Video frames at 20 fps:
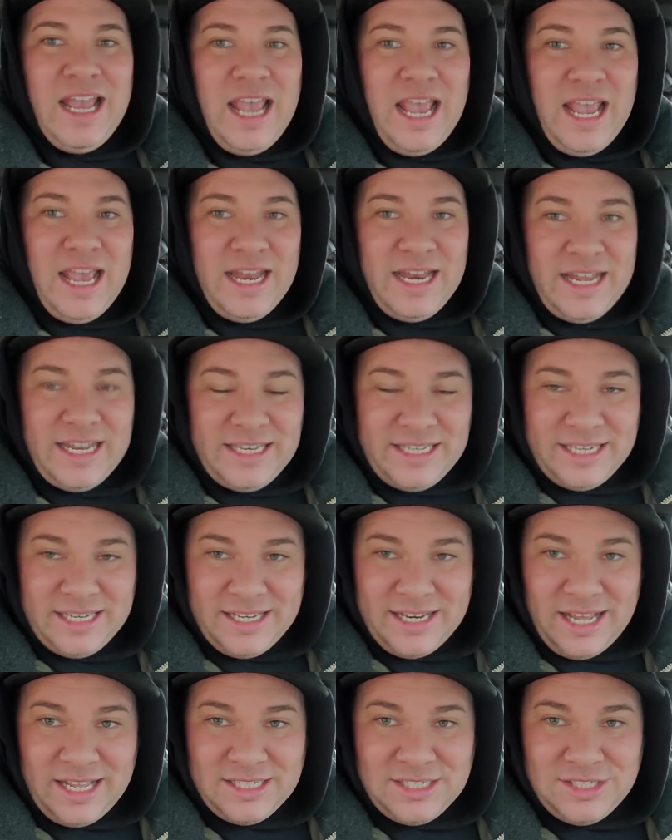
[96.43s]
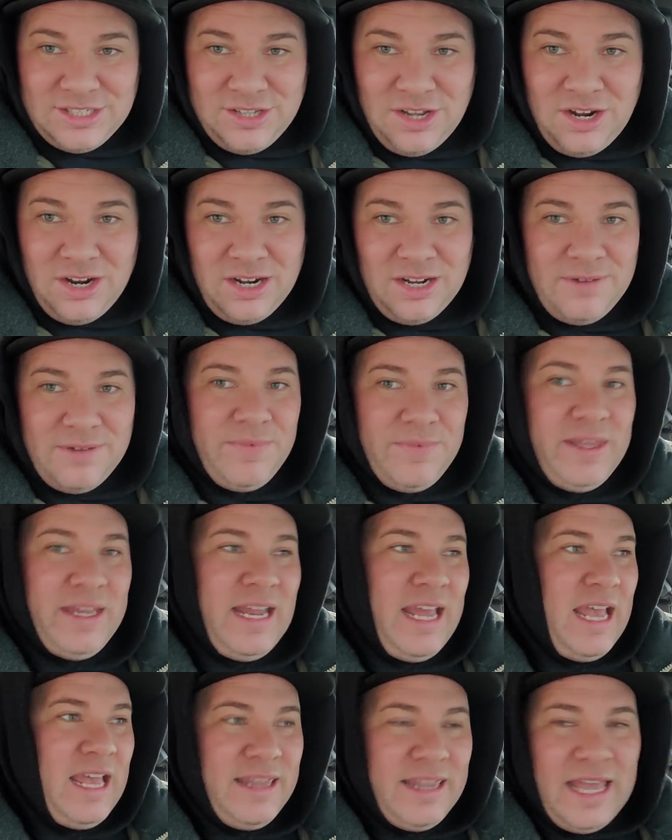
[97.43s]
and it did not start. It
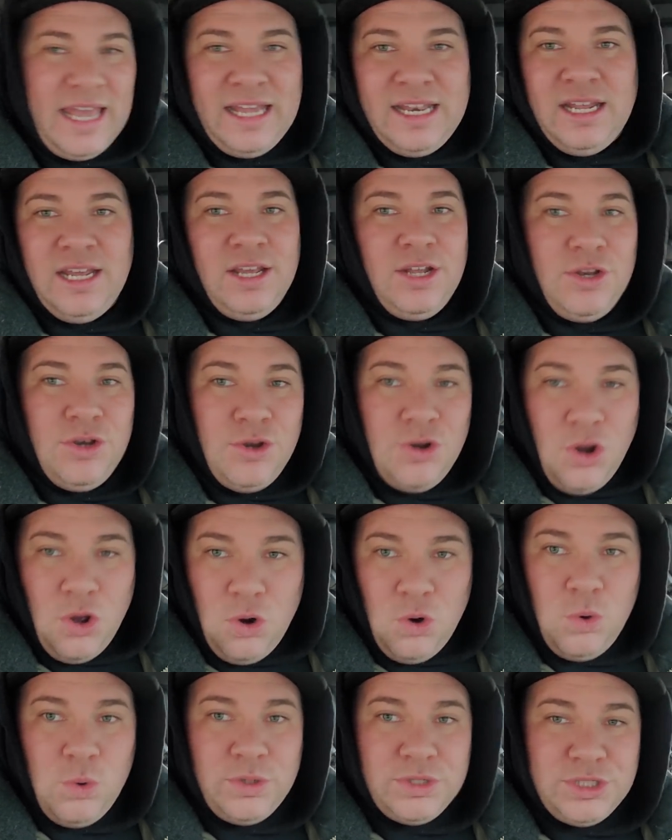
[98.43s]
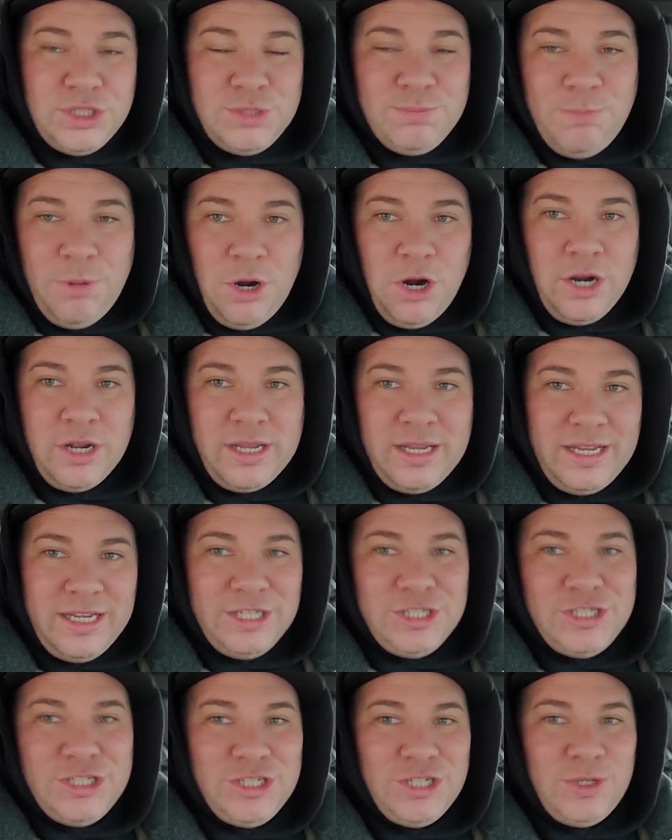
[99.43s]
had that no spark
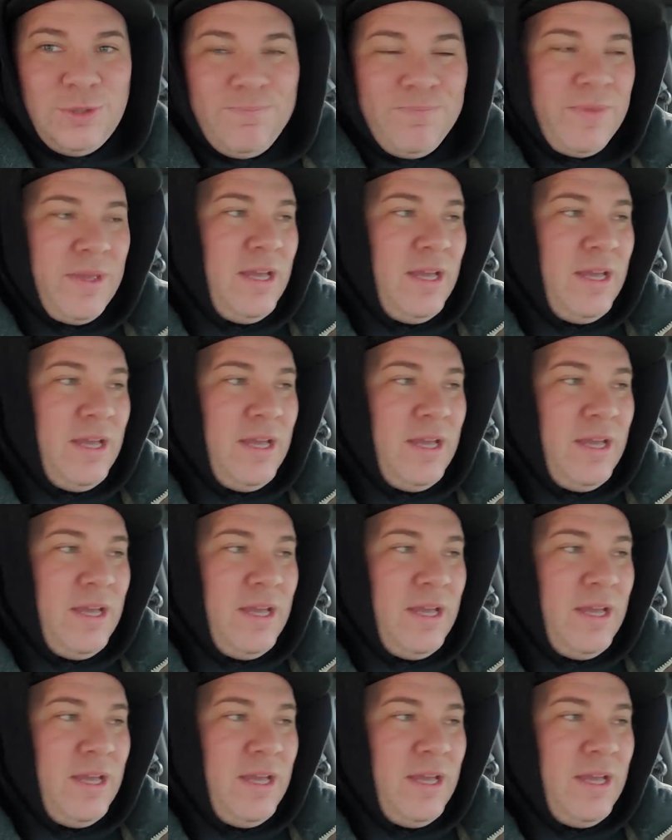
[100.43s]
issue.